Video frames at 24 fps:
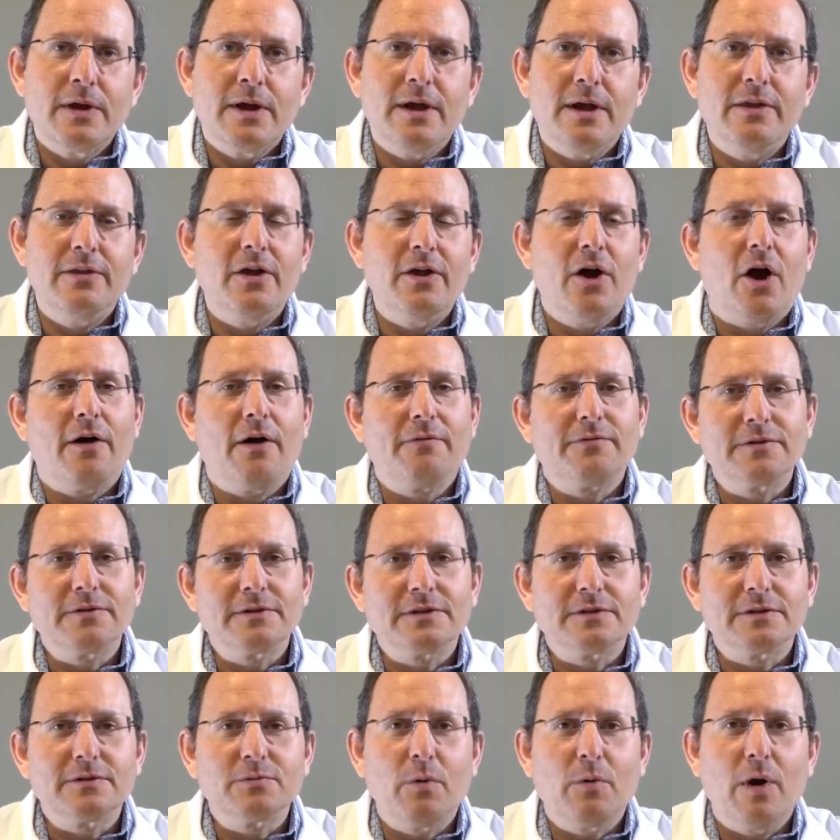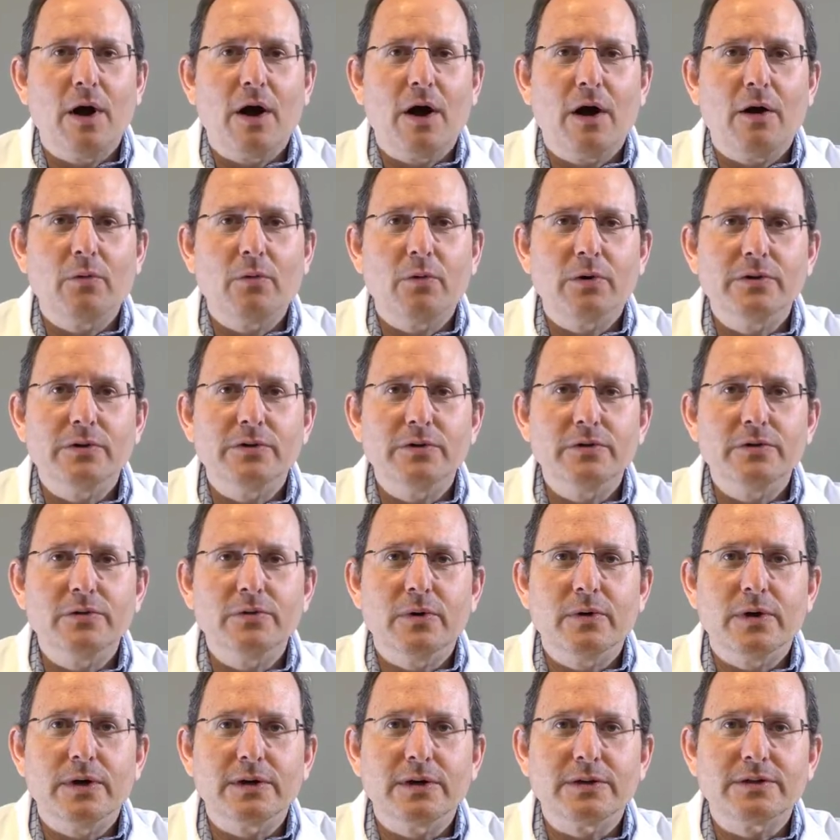In the office as well, we'll
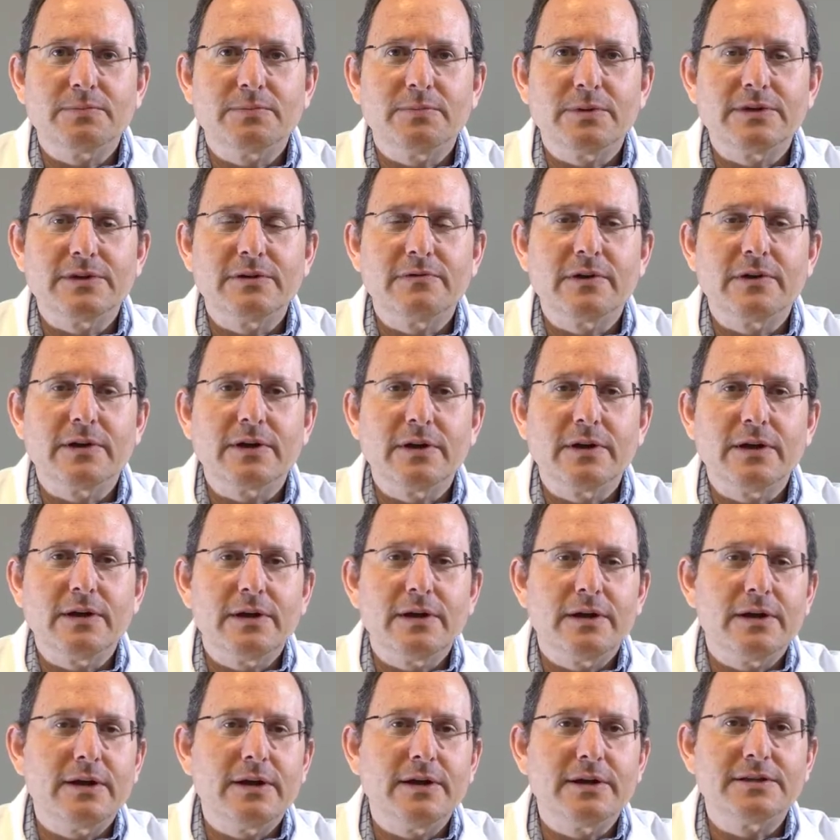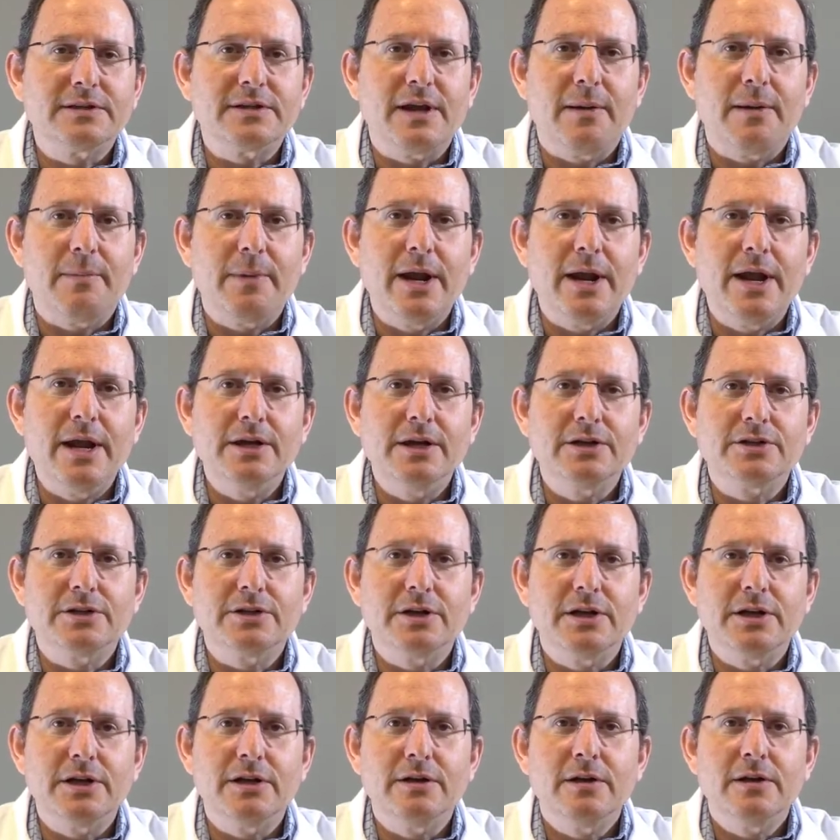do a specific
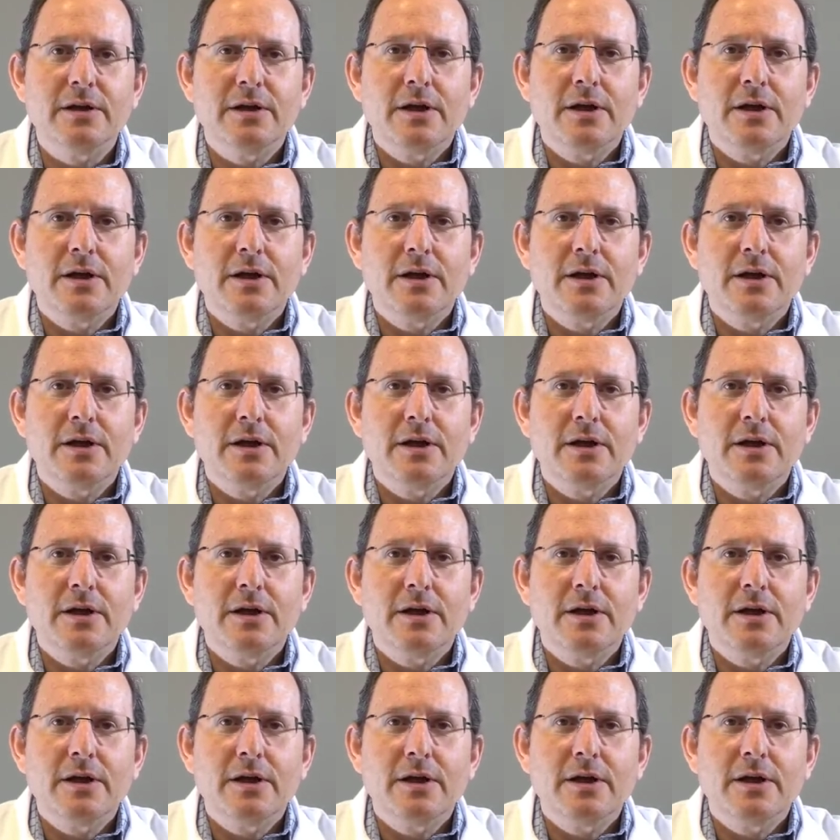examination